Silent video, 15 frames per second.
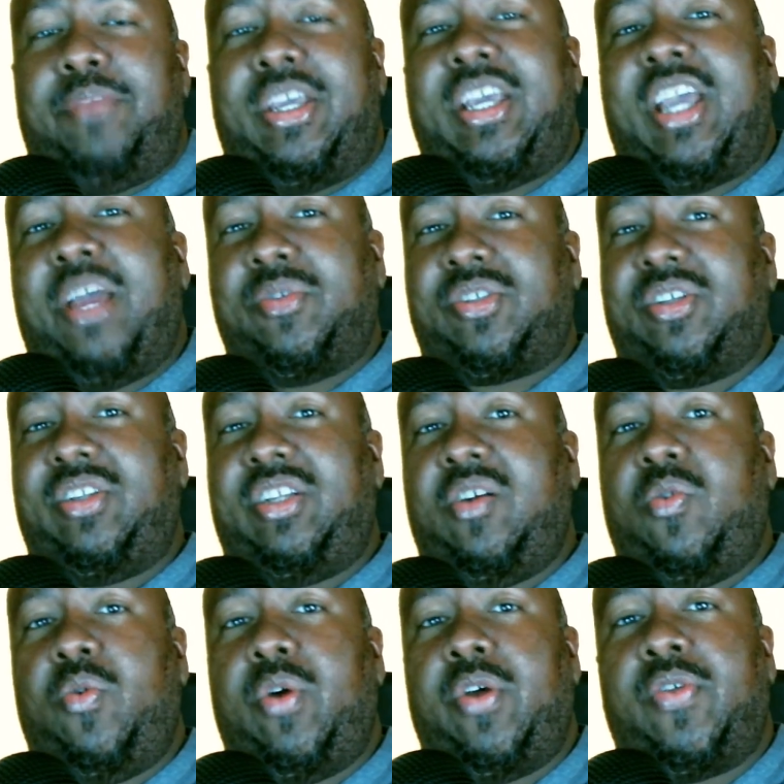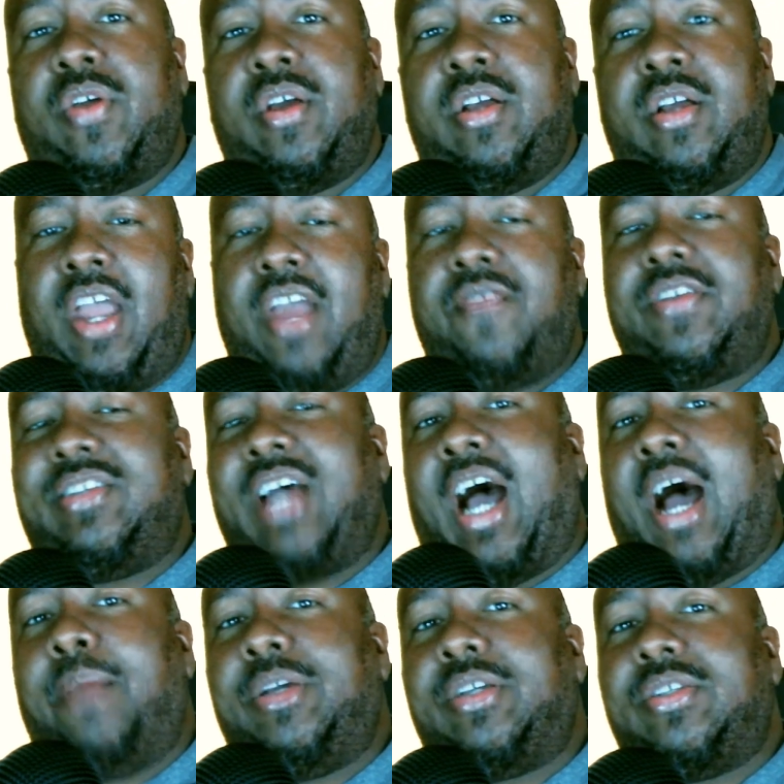Being able to deal with heavy
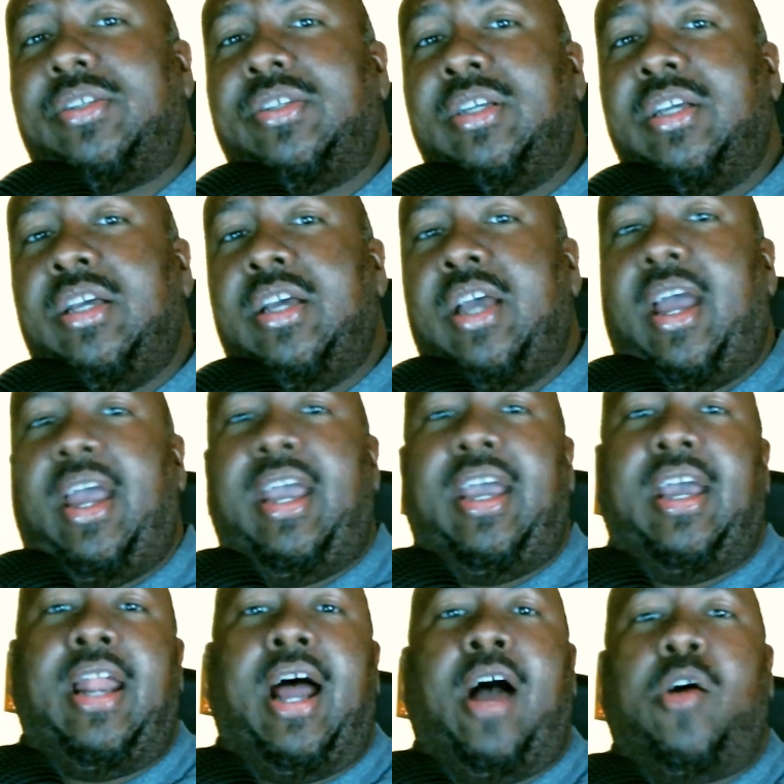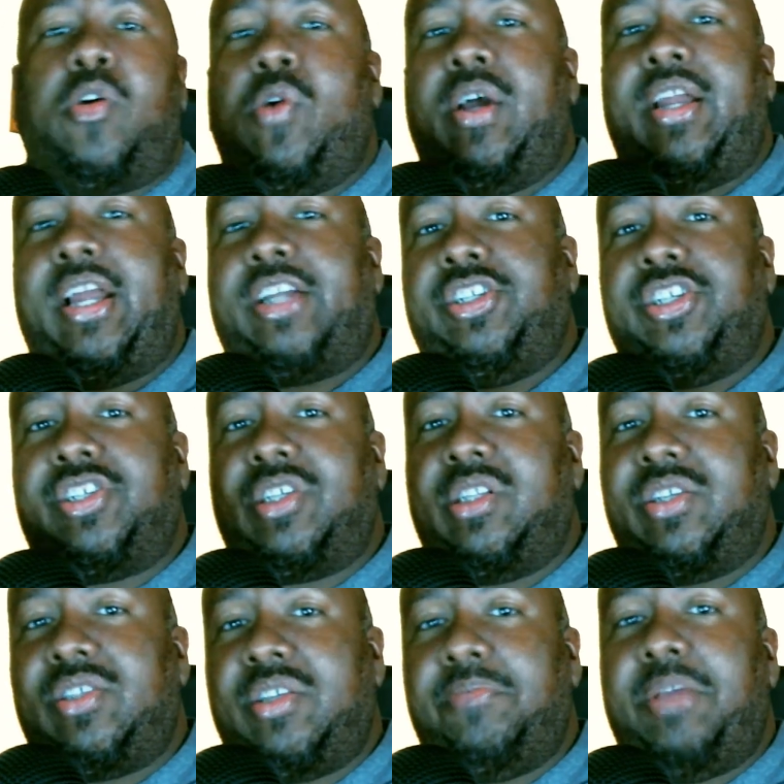topics, and I'll go ahead and actually
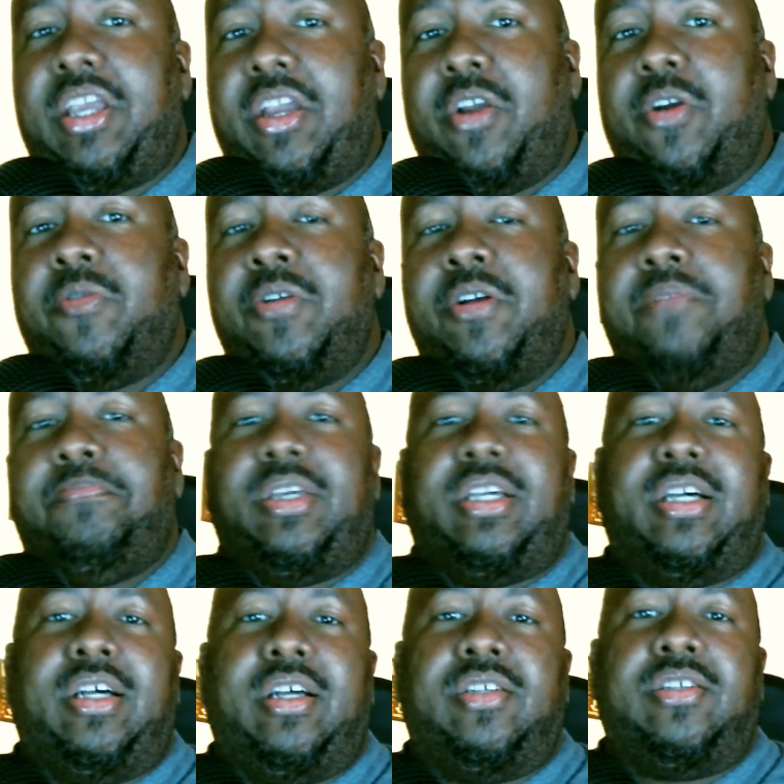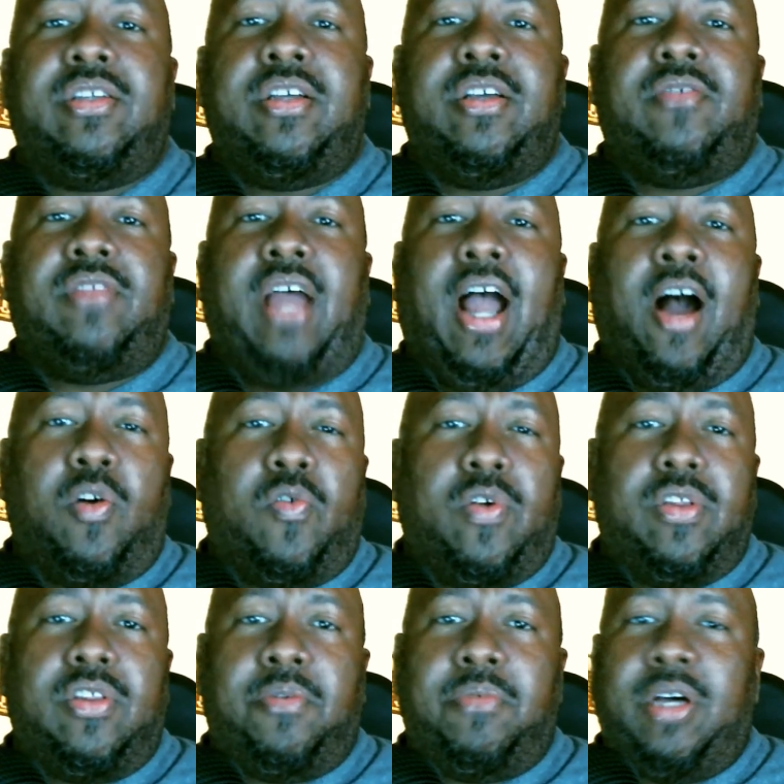just list them here because the
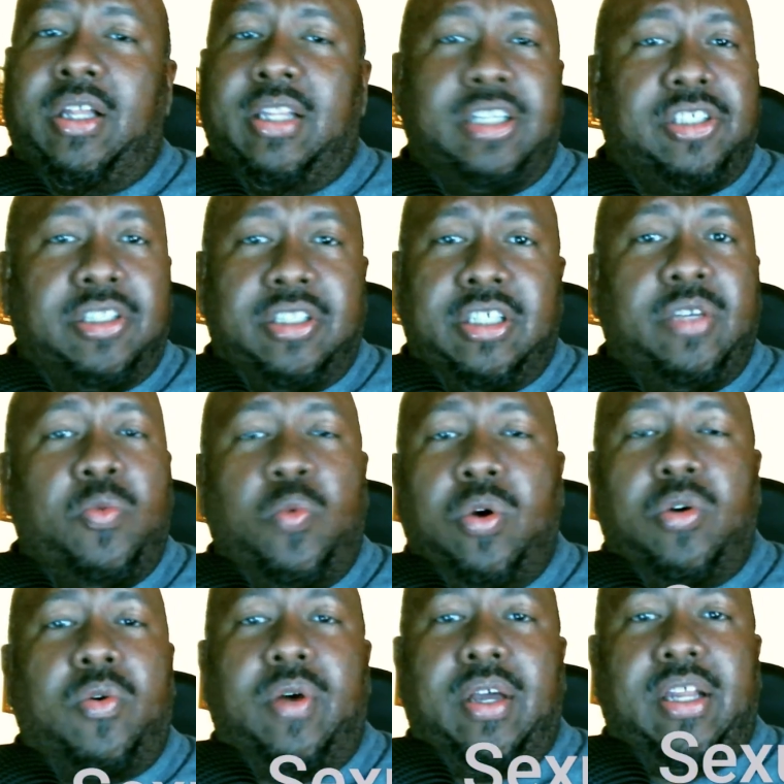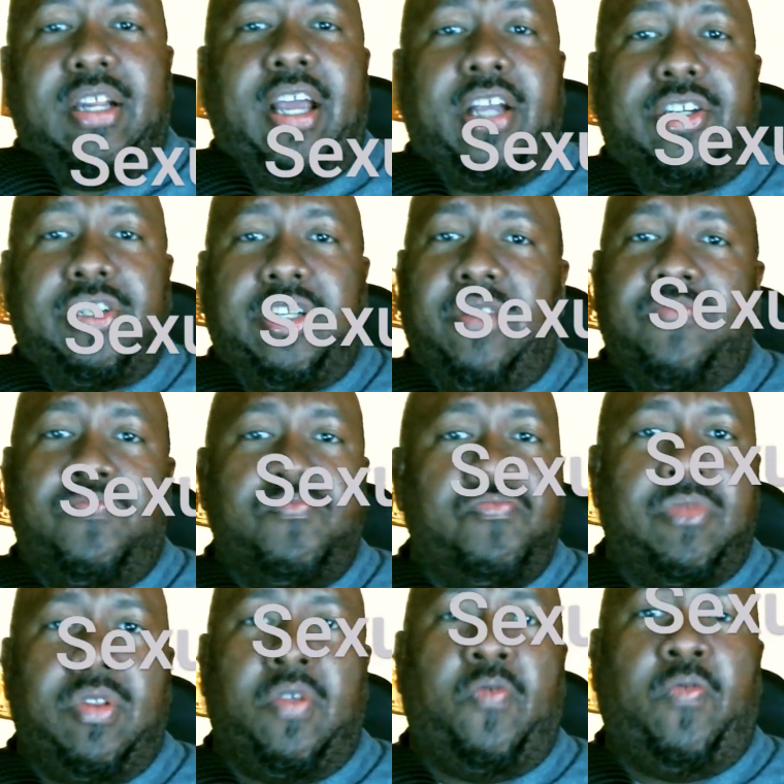algorithm allegedly will go ahead and actually
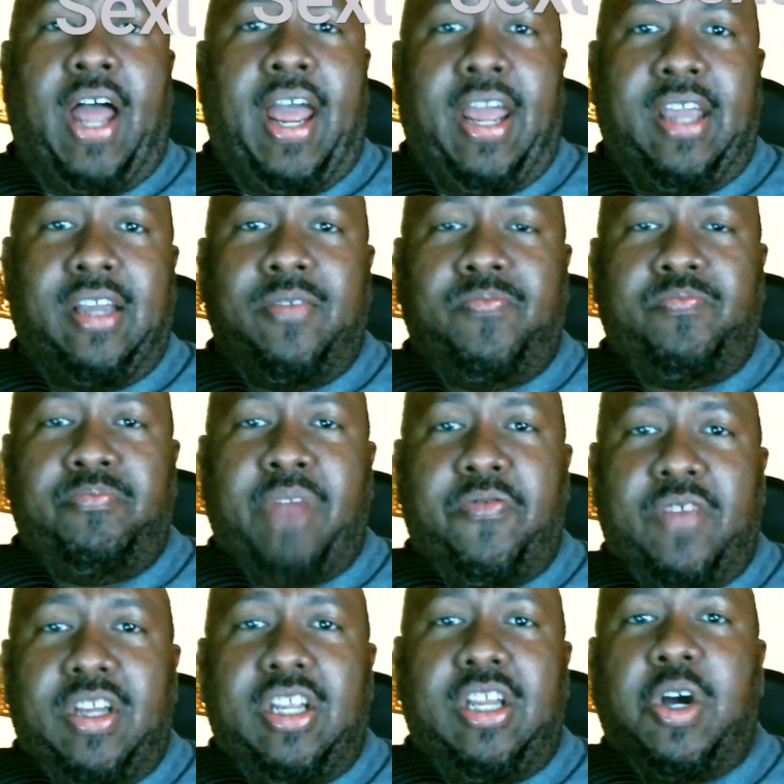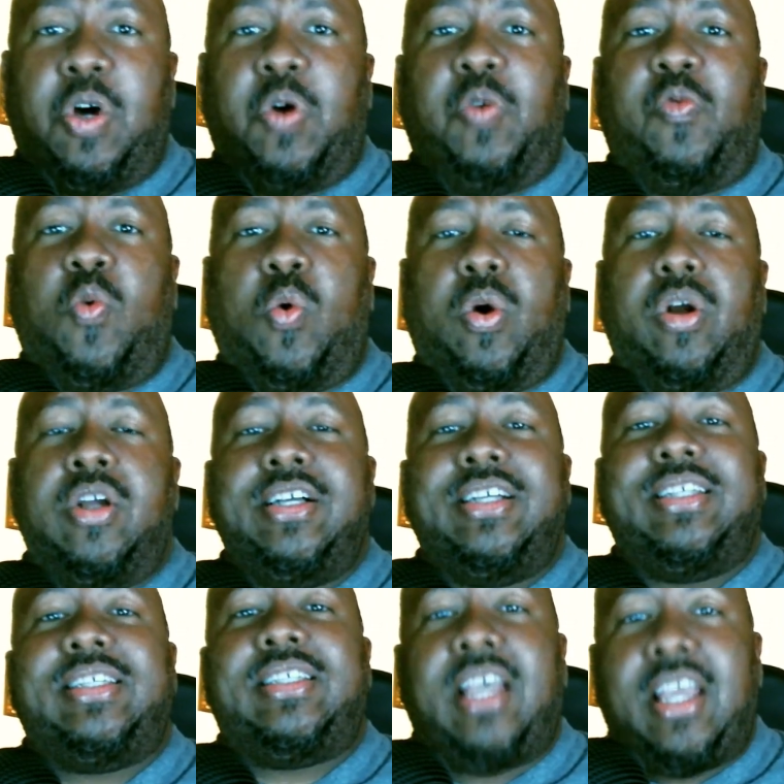flag my video for
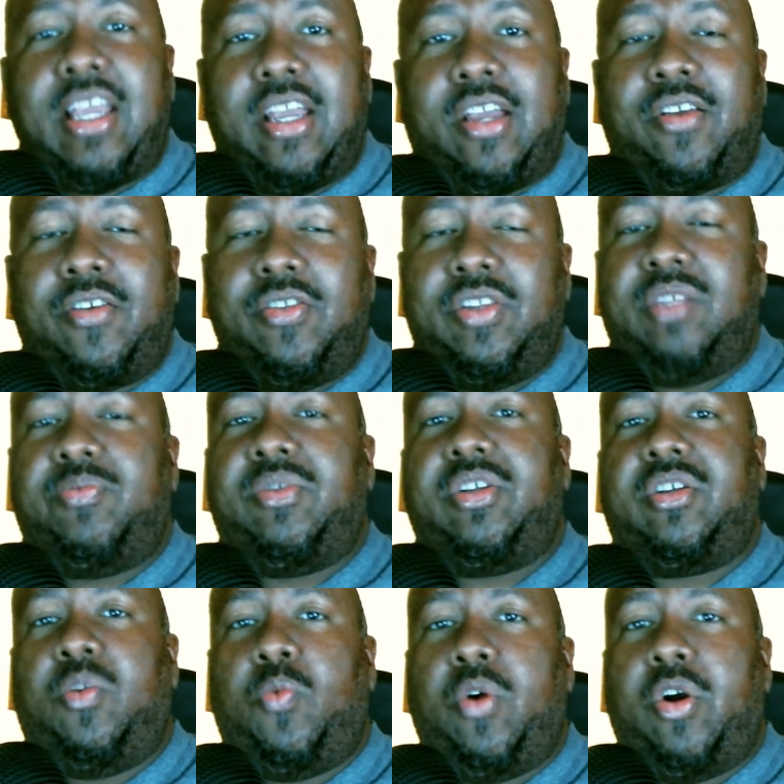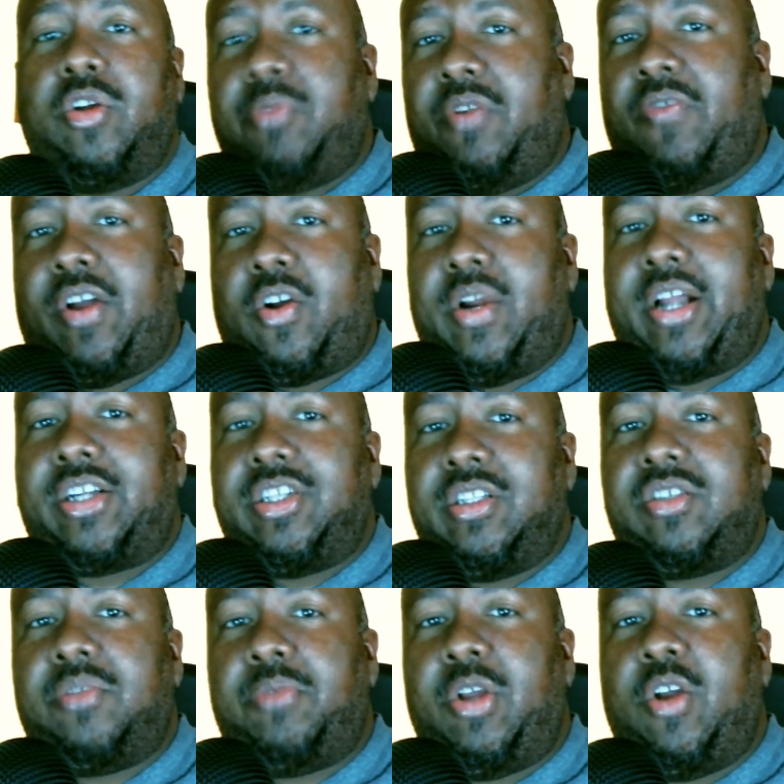saying these particular words, but if I go and
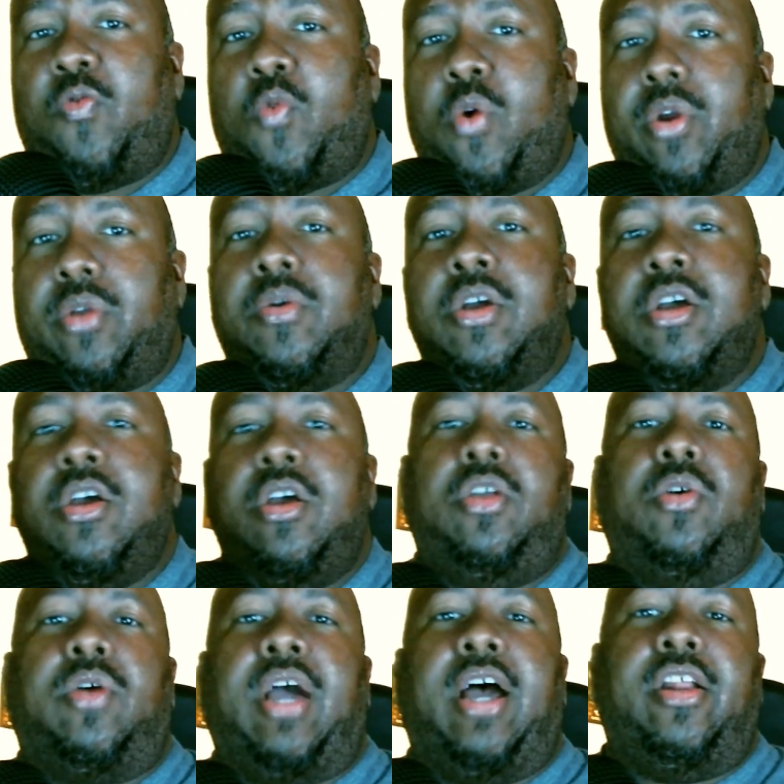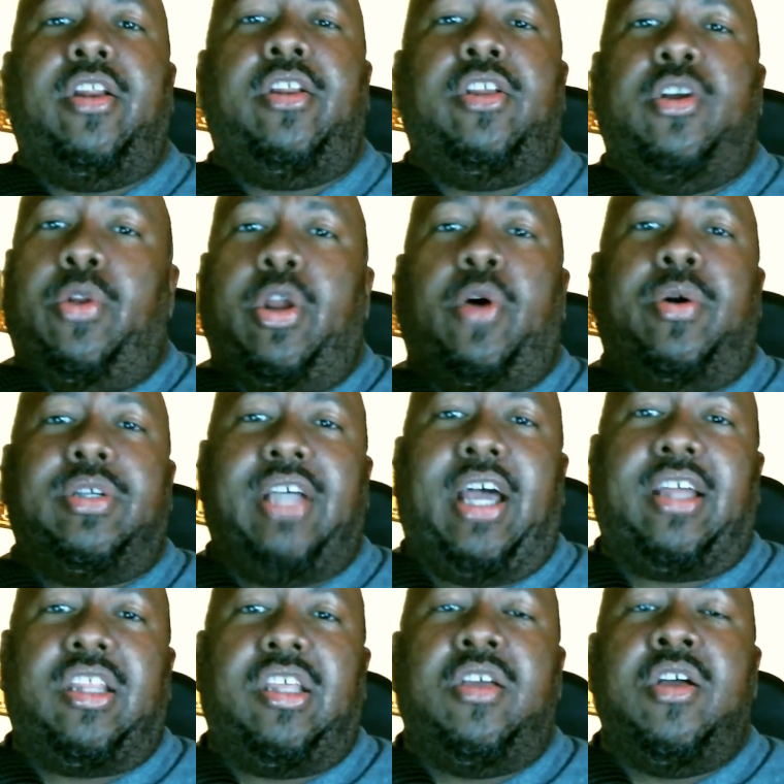actually list them here for you, you'll know
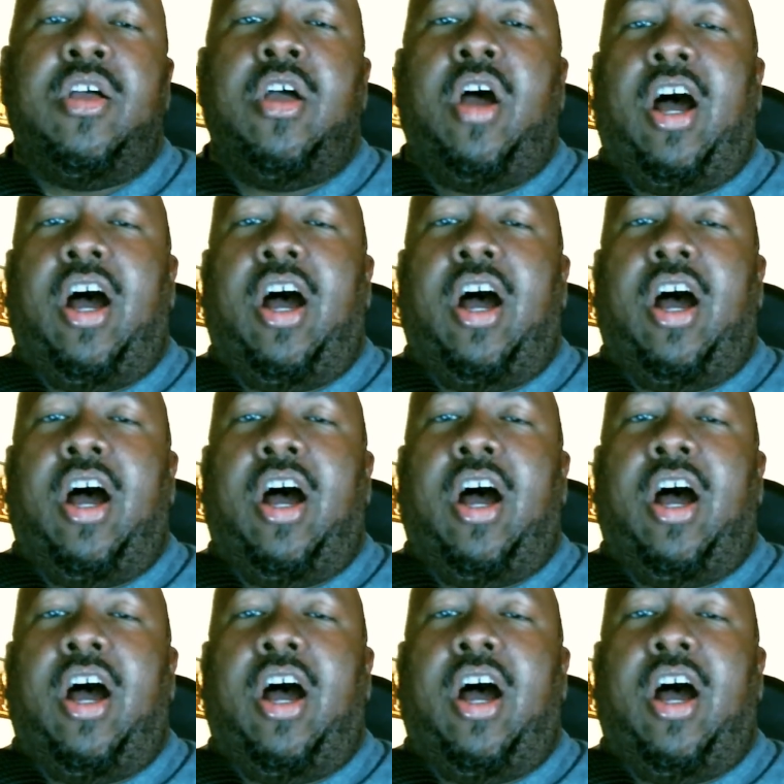exactly